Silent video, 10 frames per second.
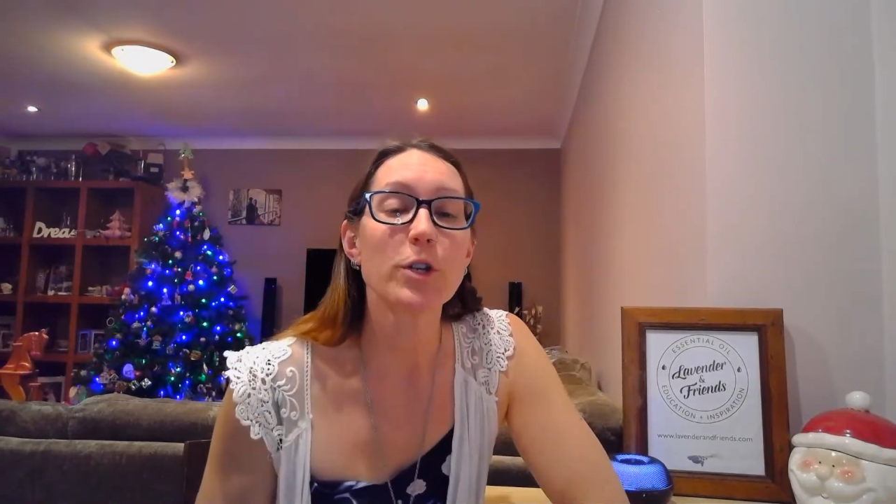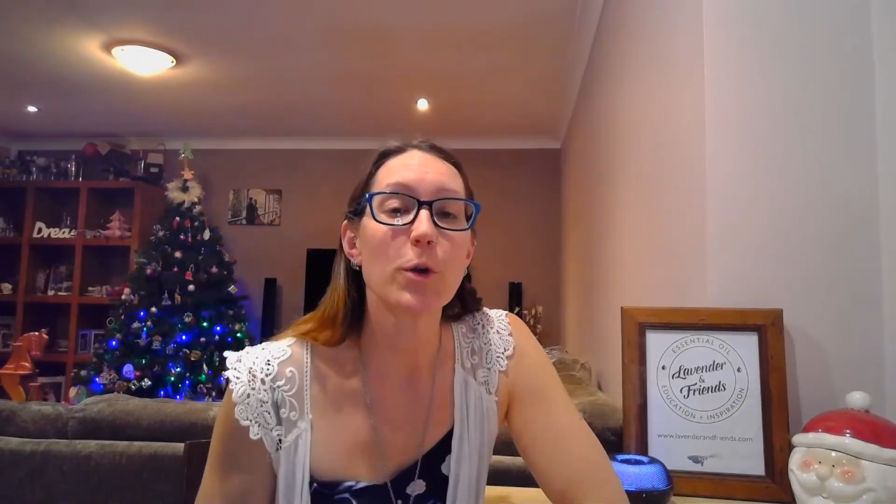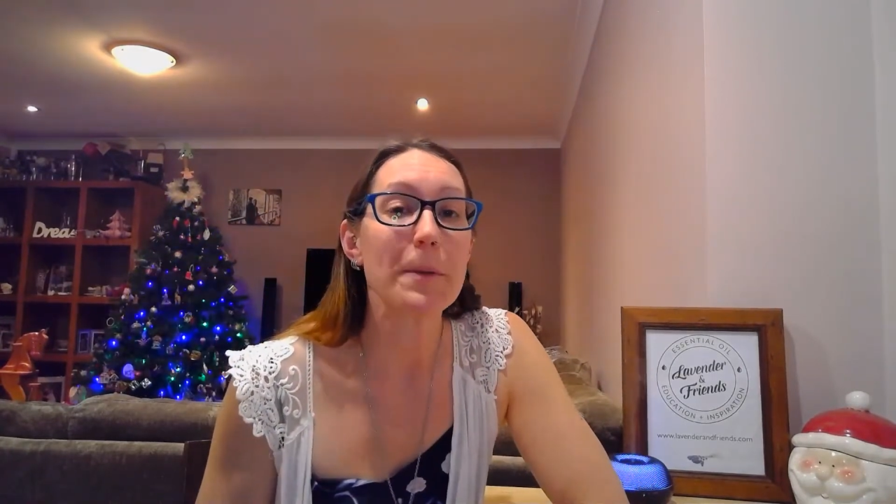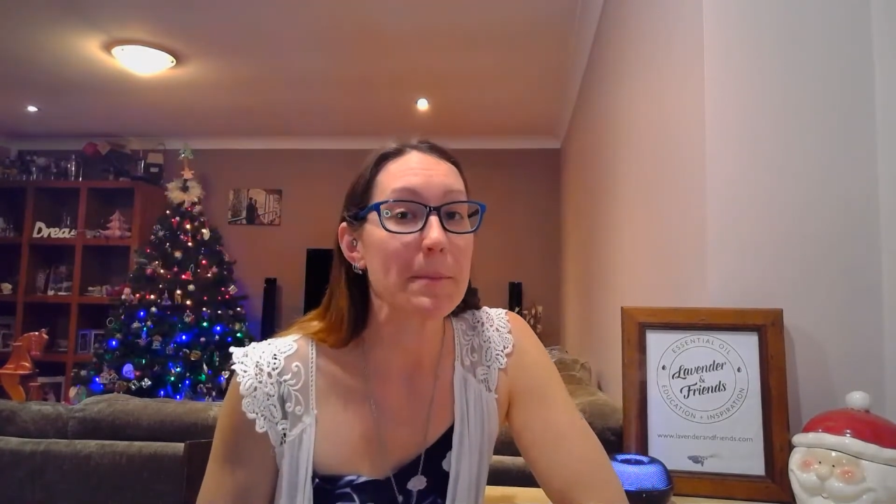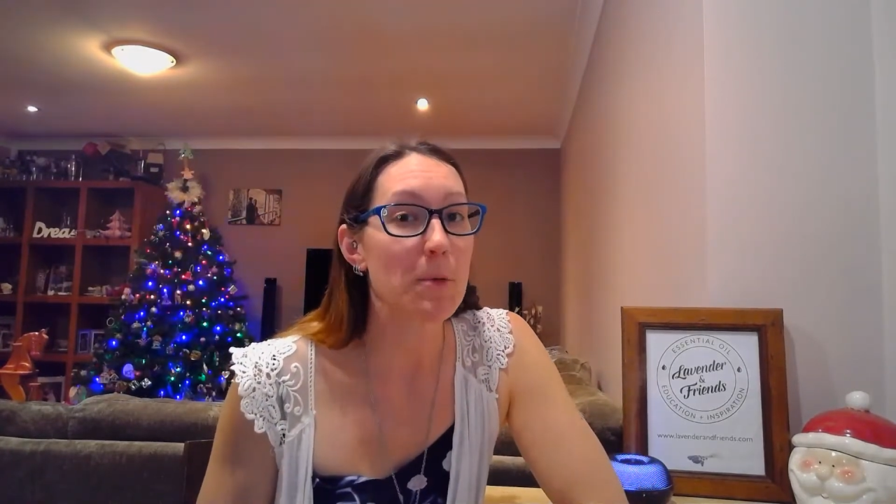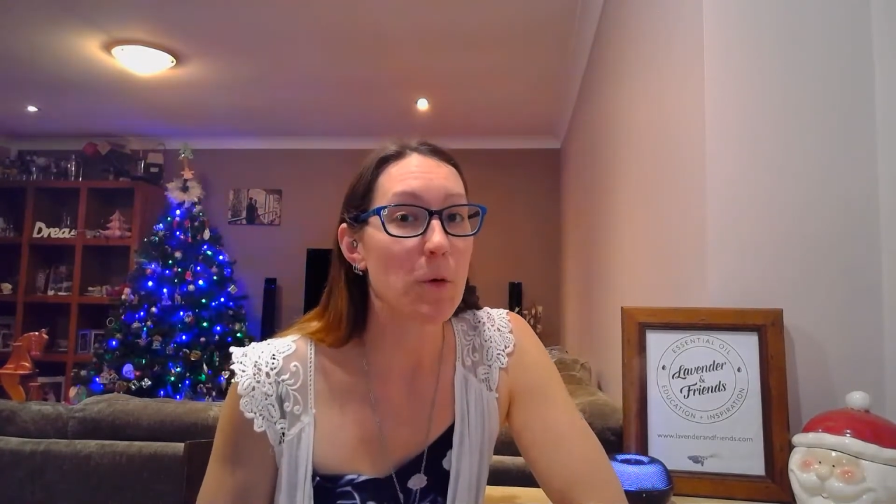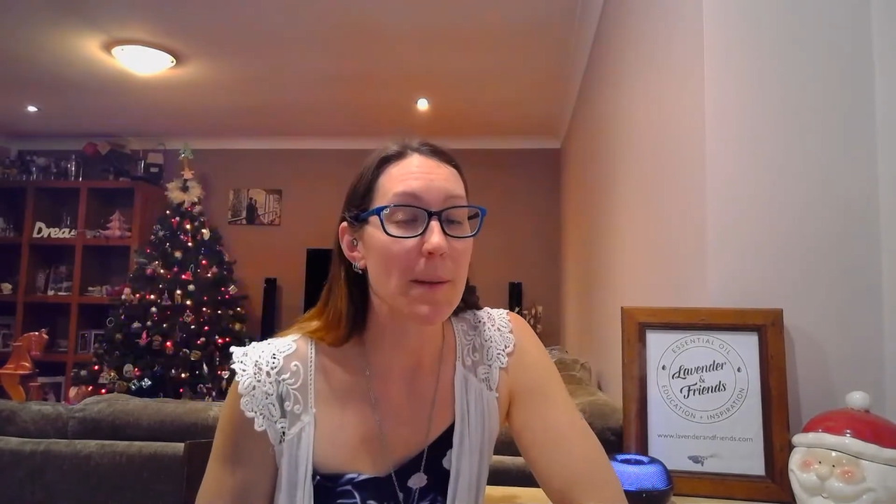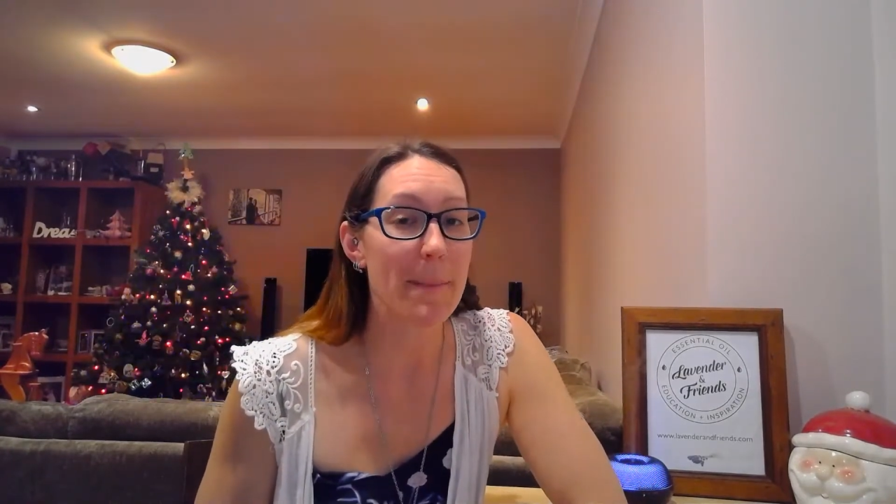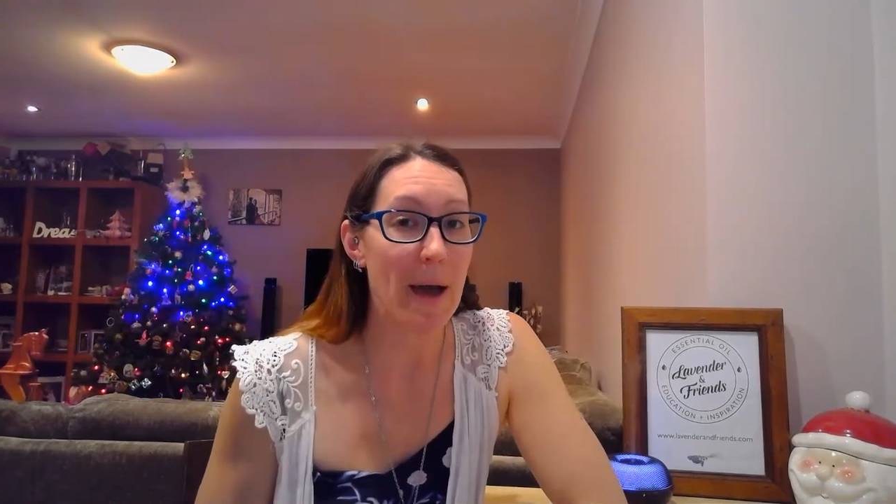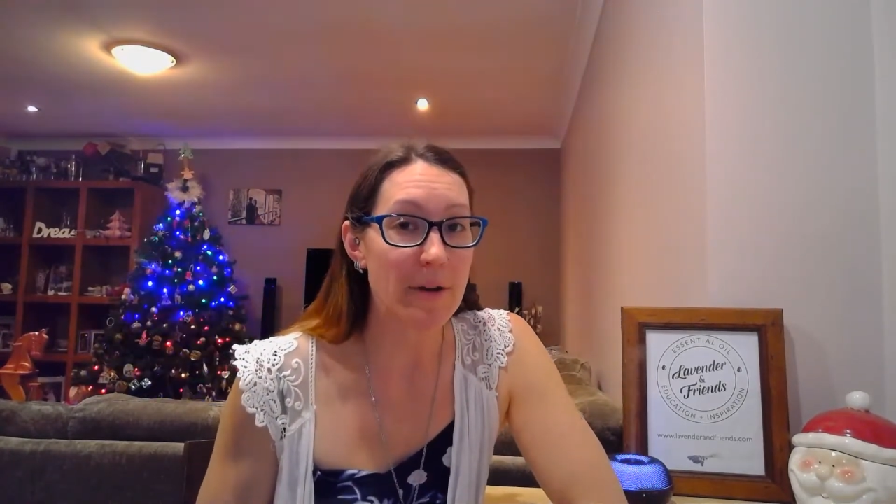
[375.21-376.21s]
to know a bit more
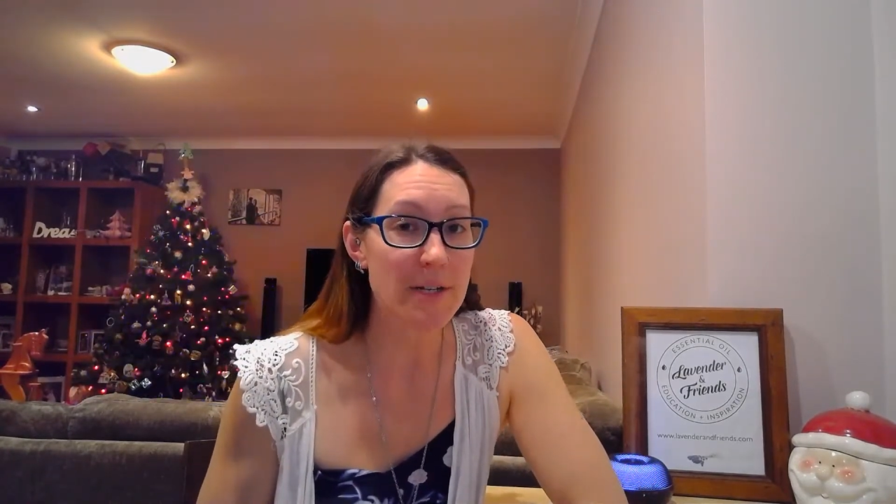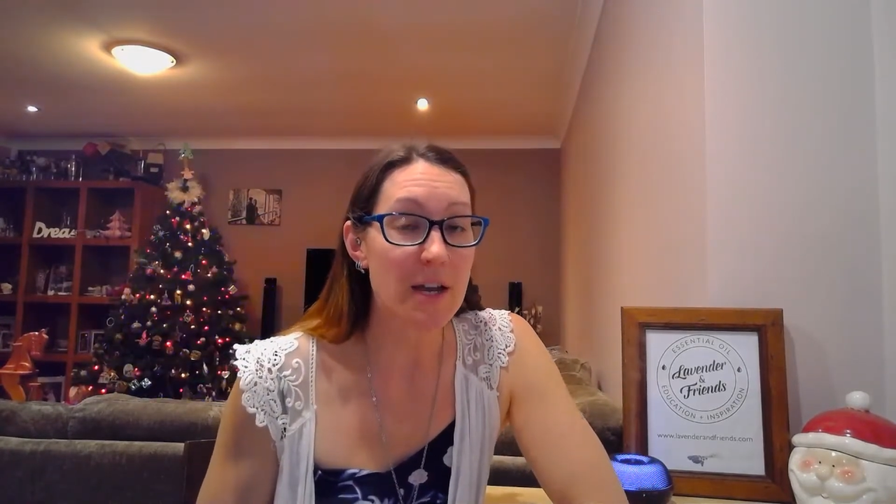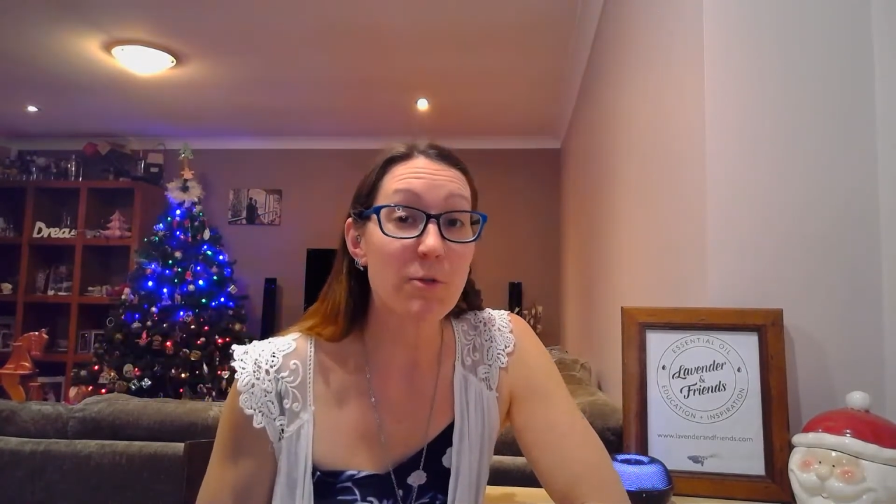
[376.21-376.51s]
about it,